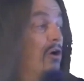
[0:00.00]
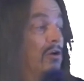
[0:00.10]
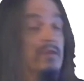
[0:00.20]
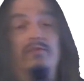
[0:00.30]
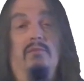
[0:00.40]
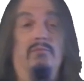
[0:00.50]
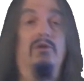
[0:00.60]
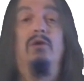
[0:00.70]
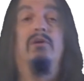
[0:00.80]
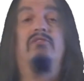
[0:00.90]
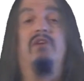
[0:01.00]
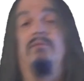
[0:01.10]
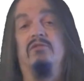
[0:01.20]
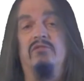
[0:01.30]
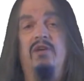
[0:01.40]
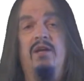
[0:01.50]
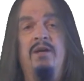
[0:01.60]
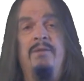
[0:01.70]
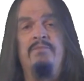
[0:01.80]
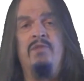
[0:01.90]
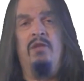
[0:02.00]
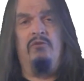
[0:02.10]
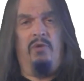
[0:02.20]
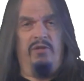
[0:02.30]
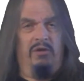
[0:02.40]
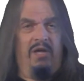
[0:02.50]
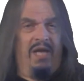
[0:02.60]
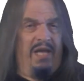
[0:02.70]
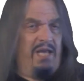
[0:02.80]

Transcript: all of them, no exceptions. So either